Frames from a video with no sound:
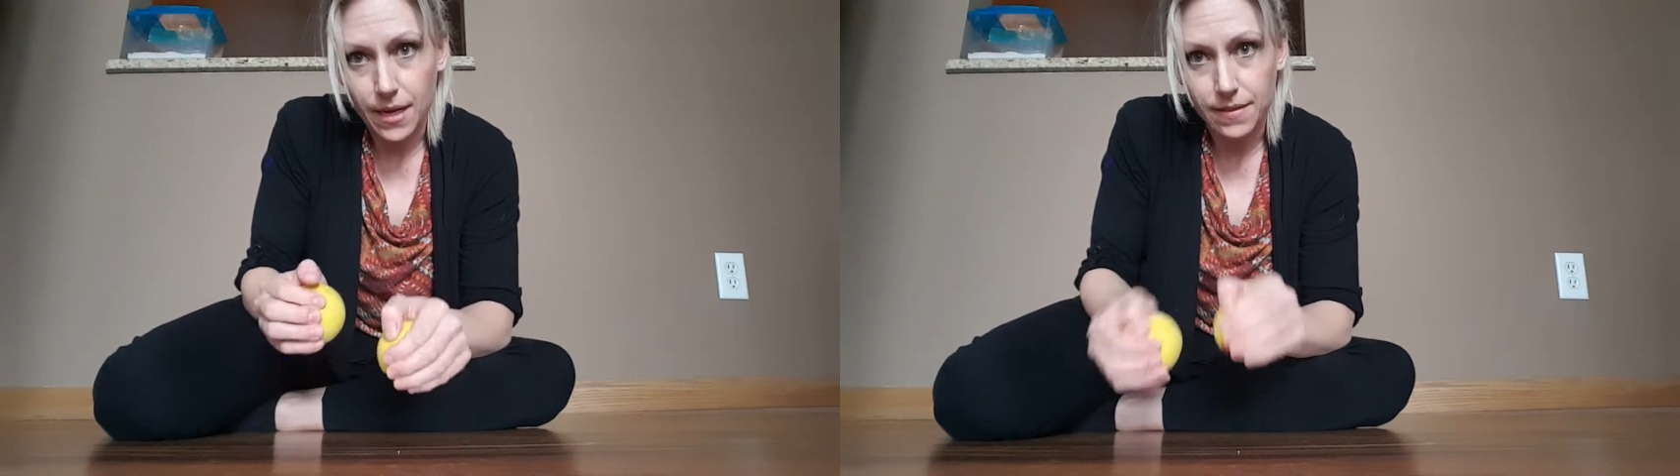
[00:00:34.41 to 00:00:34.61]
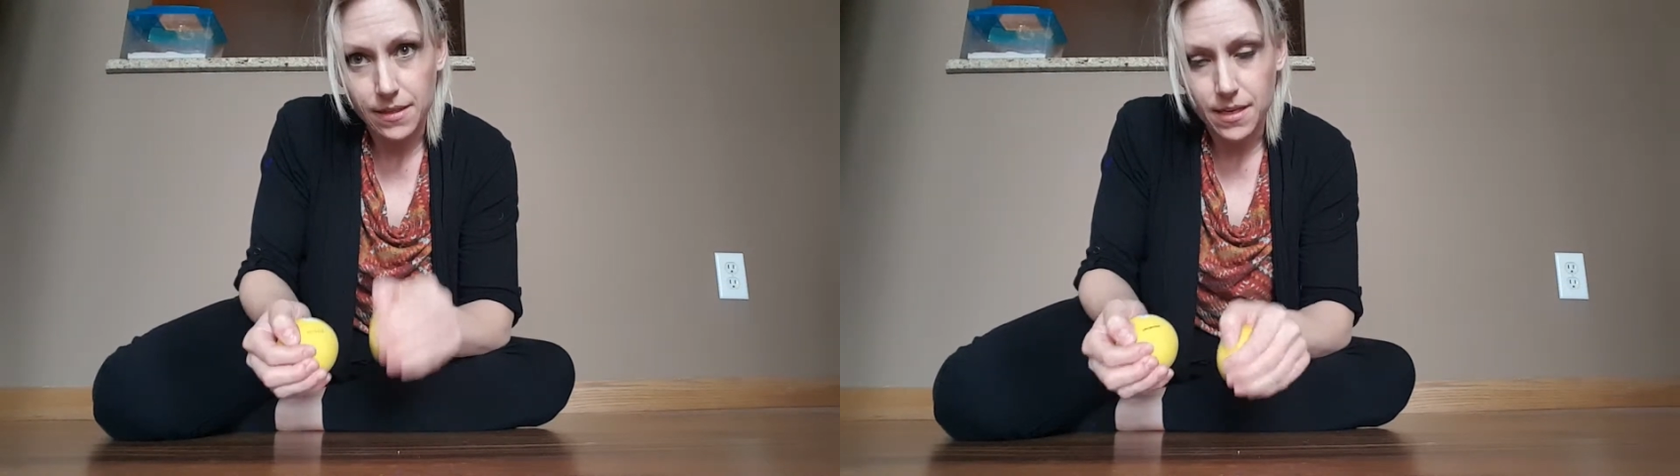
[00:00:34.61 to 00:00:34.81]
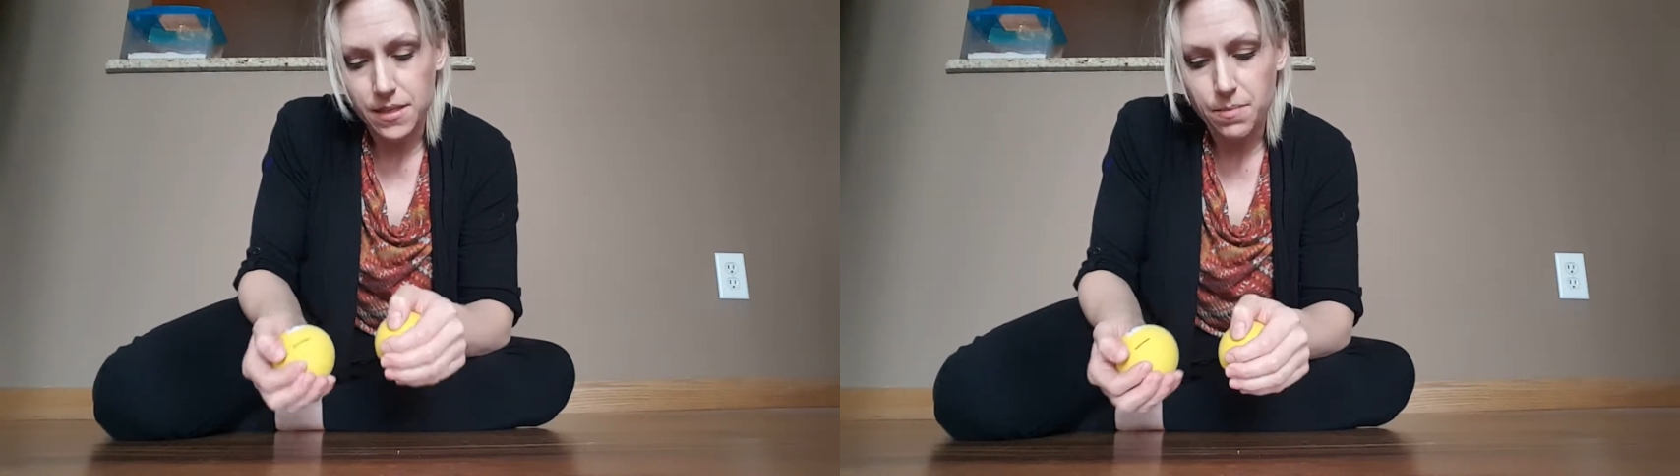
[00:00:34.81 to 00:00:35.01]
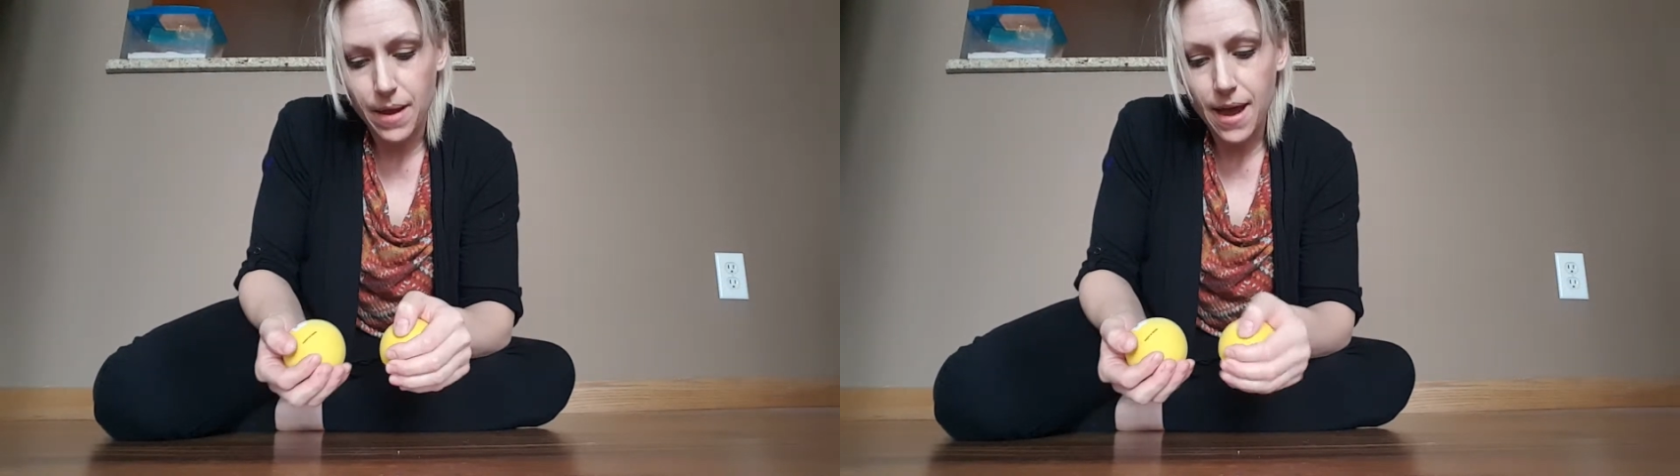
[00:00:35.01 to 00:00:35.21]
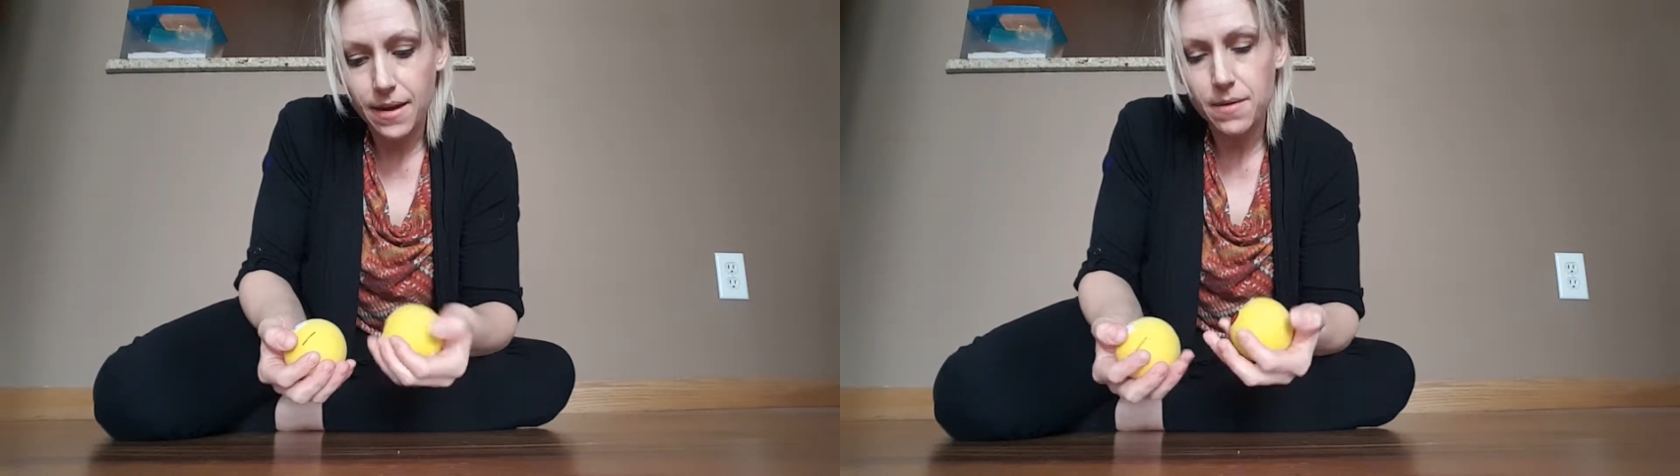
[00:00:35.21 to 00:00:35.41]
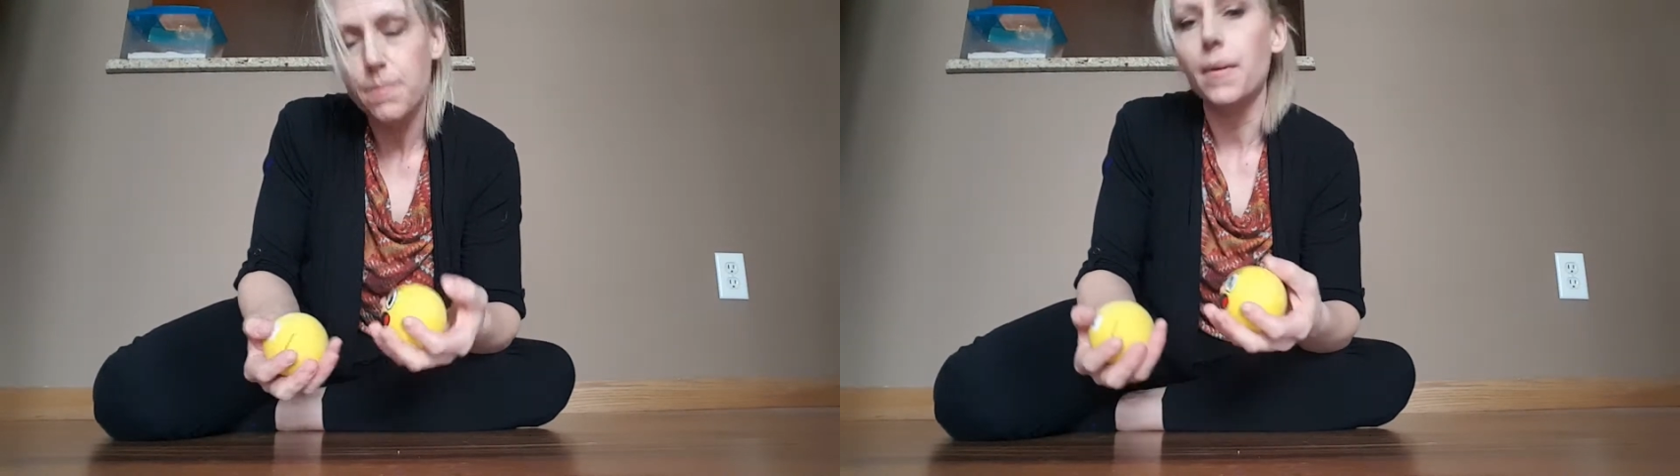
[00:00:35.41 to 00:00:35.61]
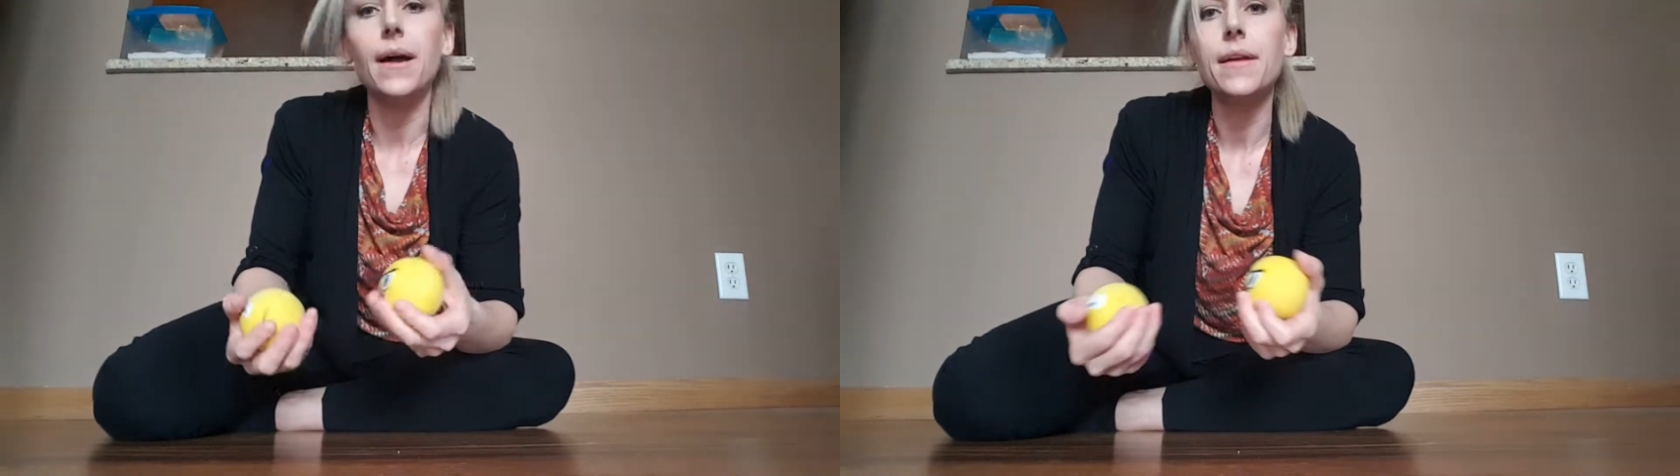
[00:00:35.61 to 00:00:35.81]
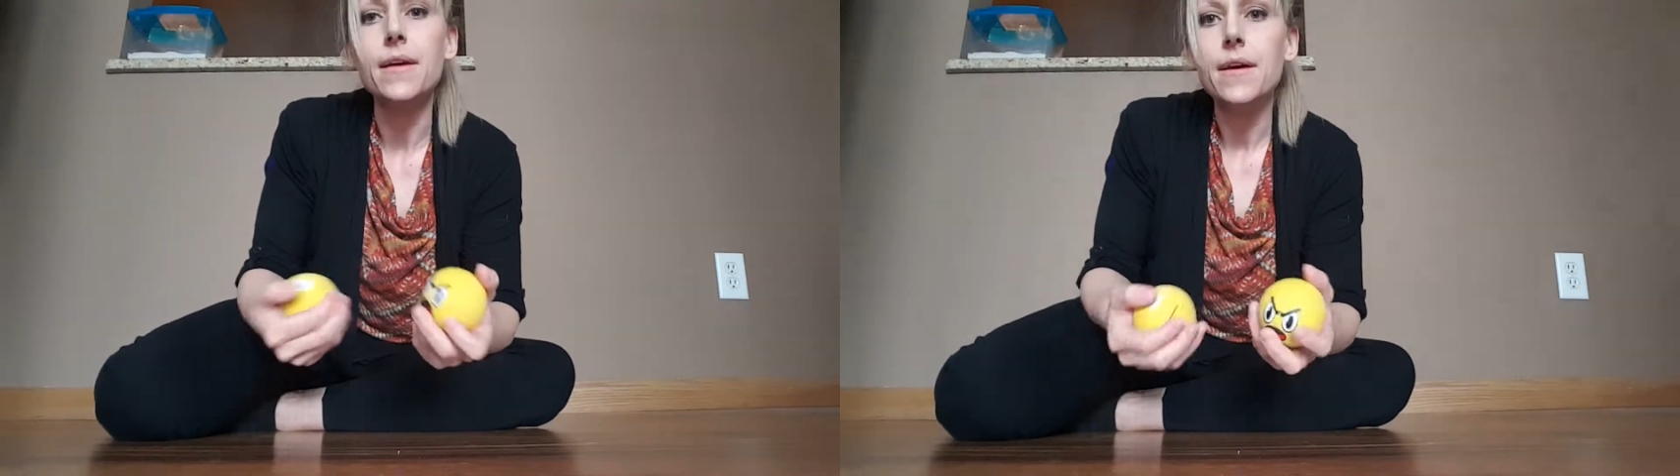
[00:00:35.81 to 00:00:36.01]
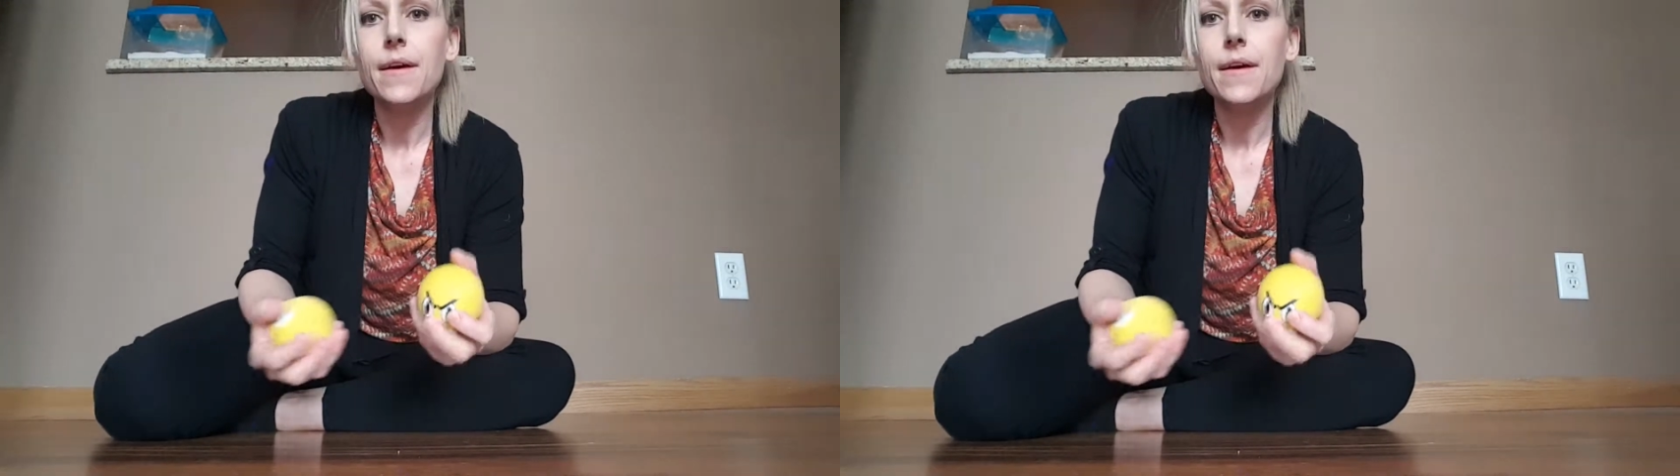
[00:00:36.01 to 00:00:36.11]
Not that that's bad, but